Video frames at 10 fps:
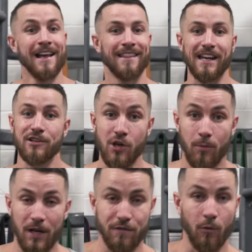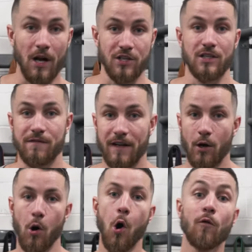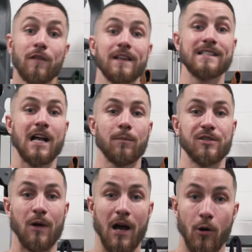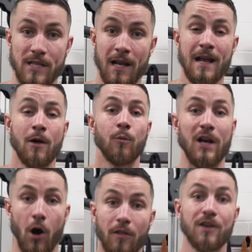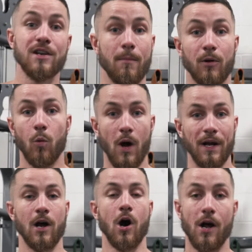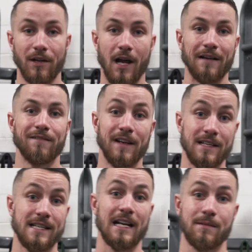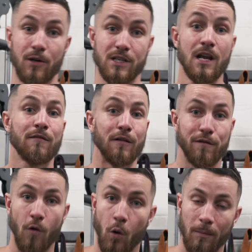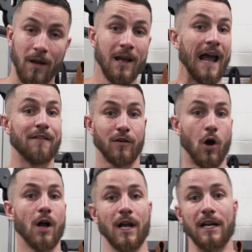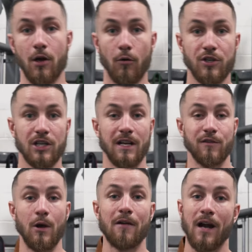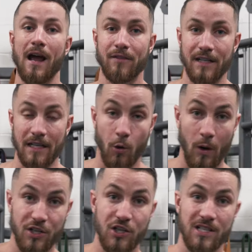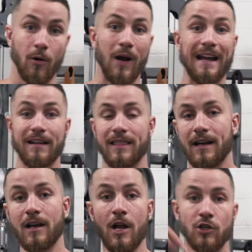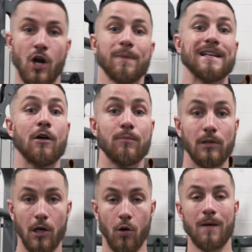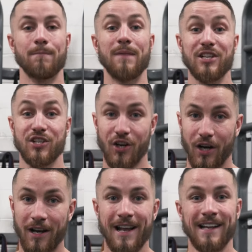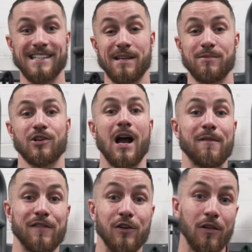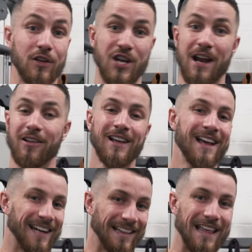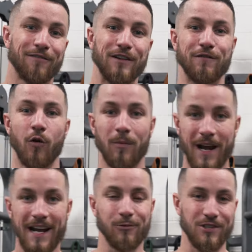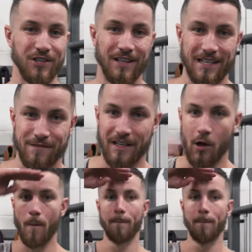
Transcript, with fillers: thank you so much for watching this video. Hopefully this helped you out we are the number one online fitness experts for form and for online coaching. If you ever have any questions about anything, drop it down below. Make sure to subscribe if you're new to the channel, get that free form guide, and we'll see you in the next video.